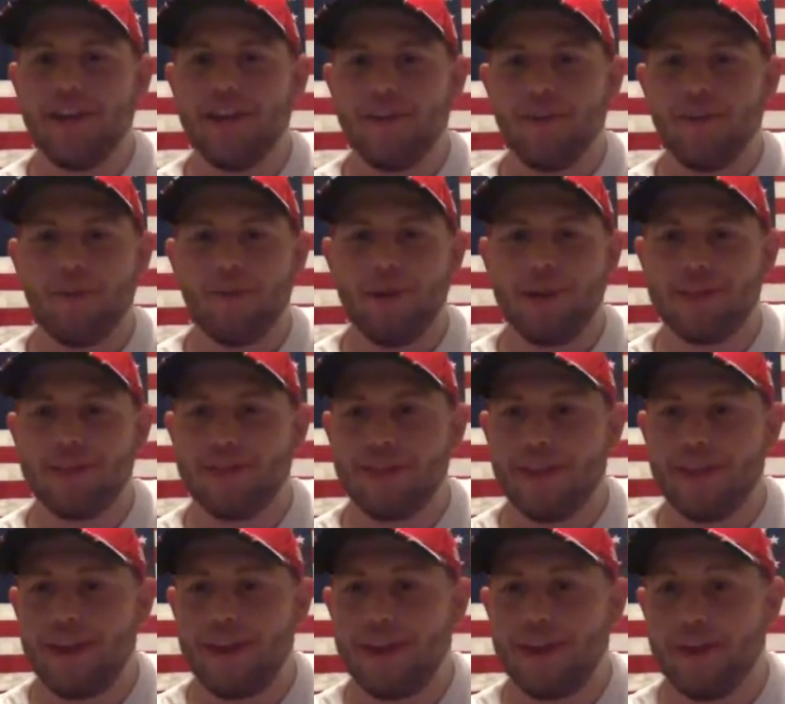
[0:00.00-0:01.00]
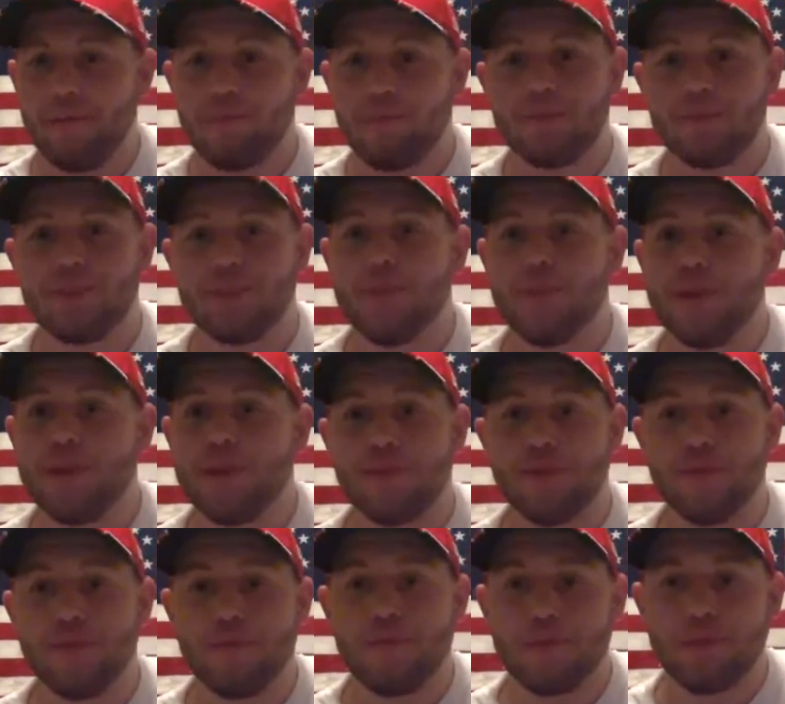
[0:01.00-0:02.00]
With Smith
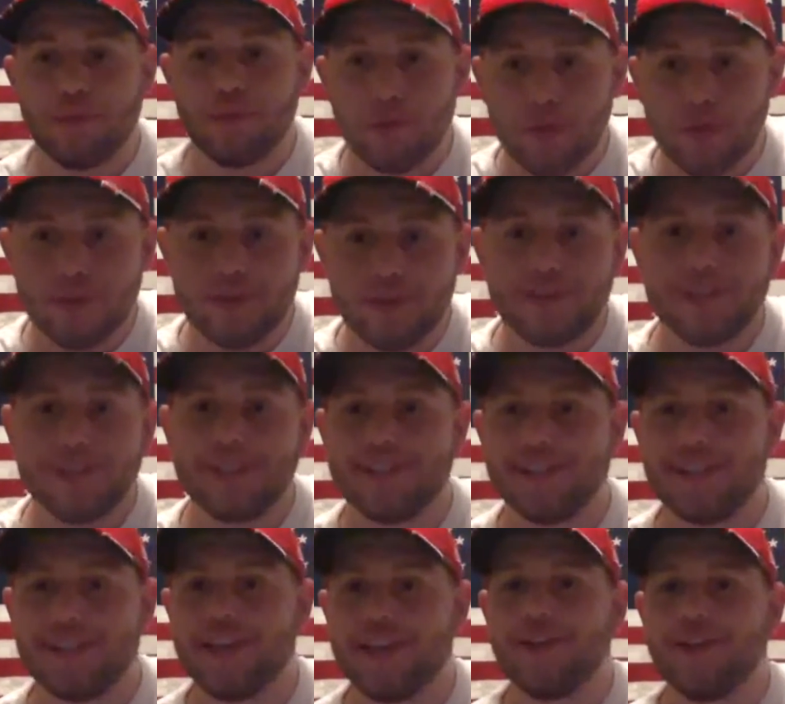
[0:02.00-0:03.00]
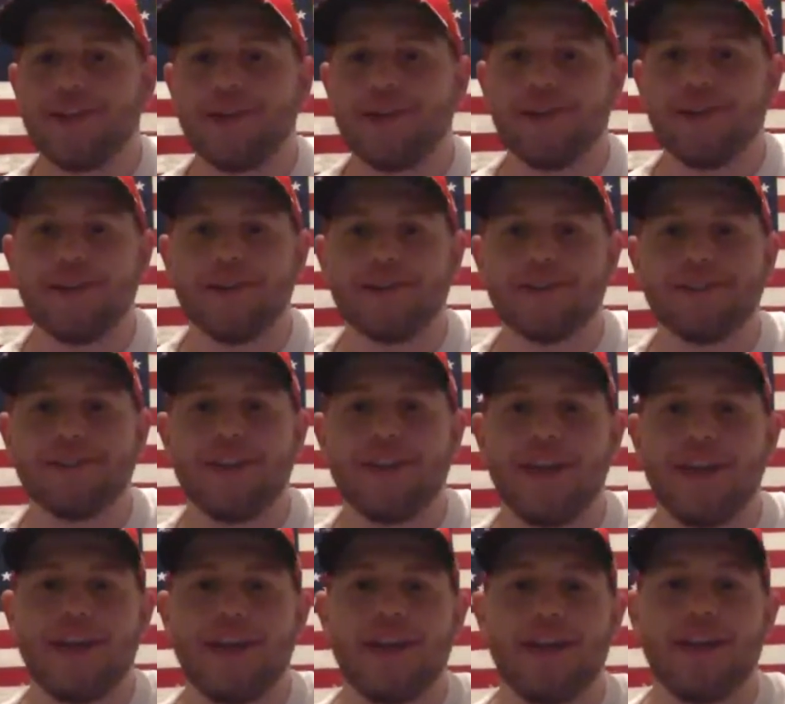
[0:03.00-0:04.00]
threw for 368 yards,
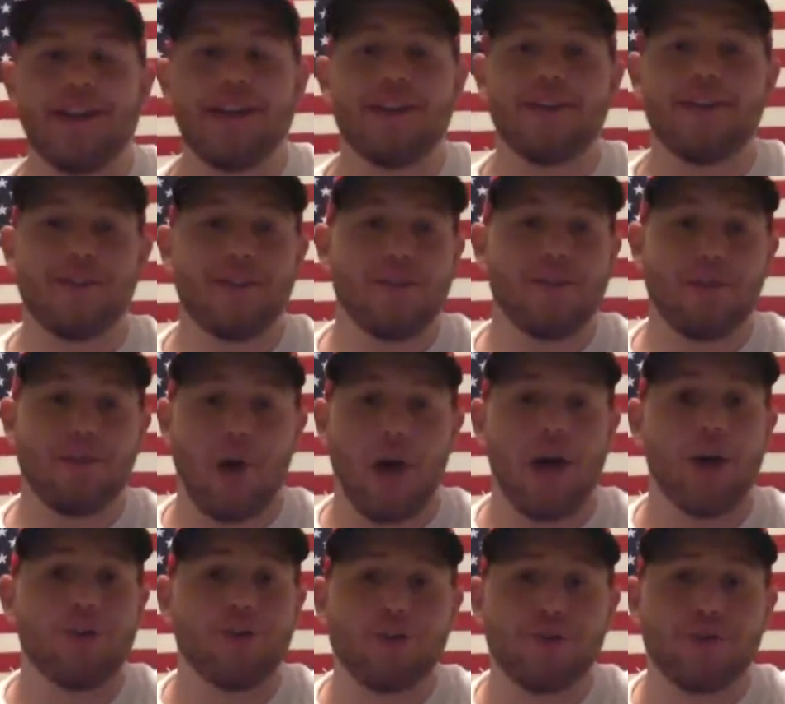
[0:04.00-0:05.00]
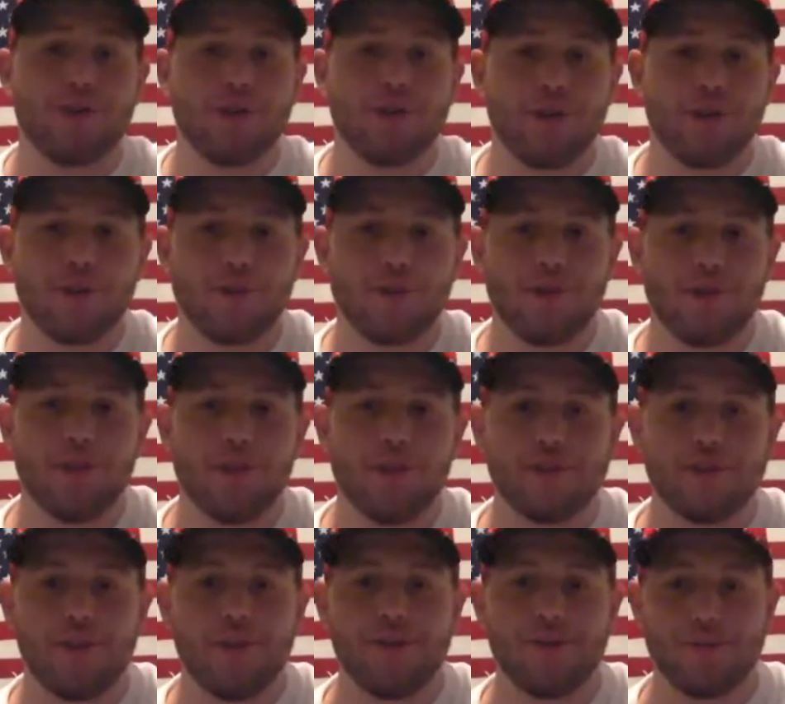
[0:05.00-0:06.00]
and 133 of those
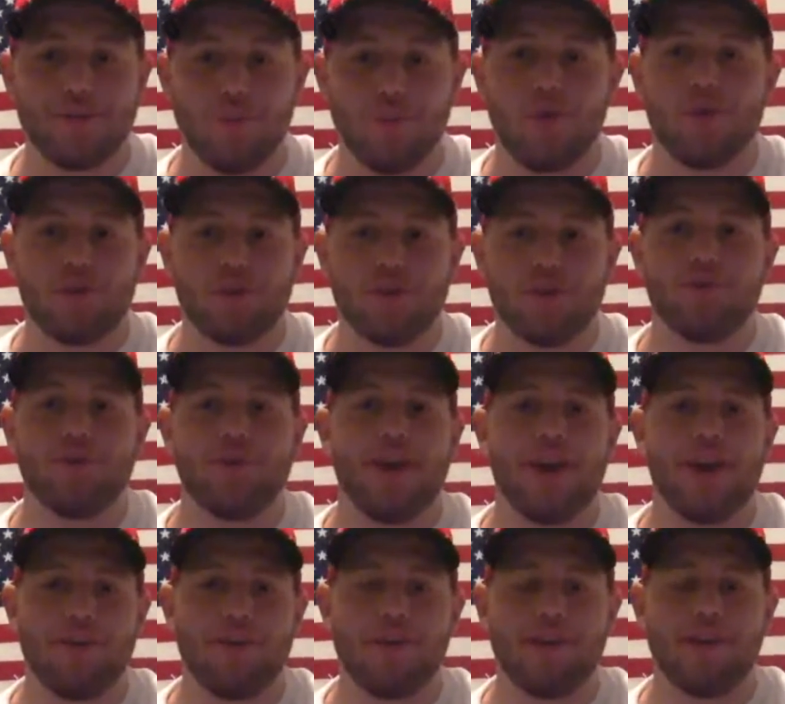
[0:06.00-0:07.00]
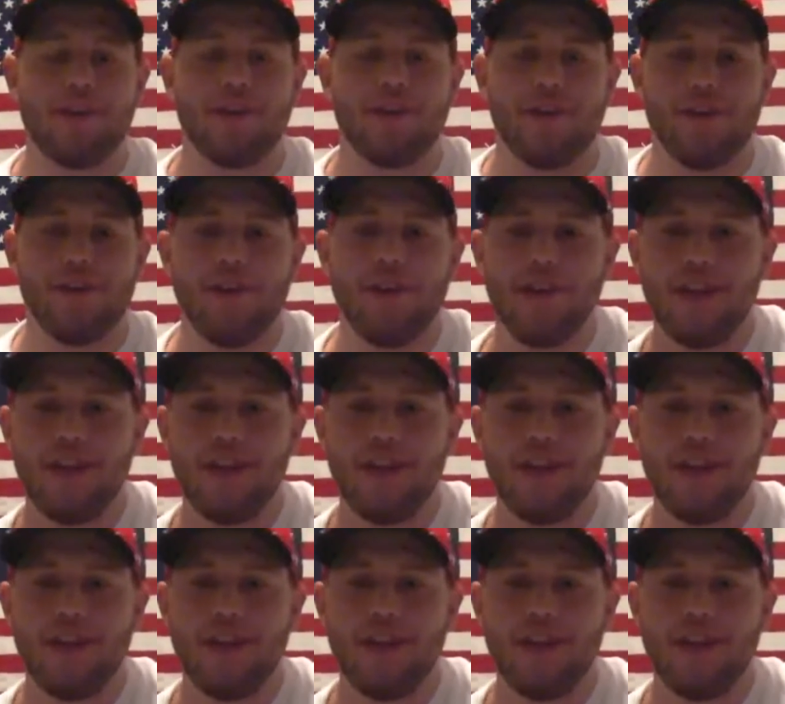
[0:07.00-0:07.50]
yards were to Tyreek Hill.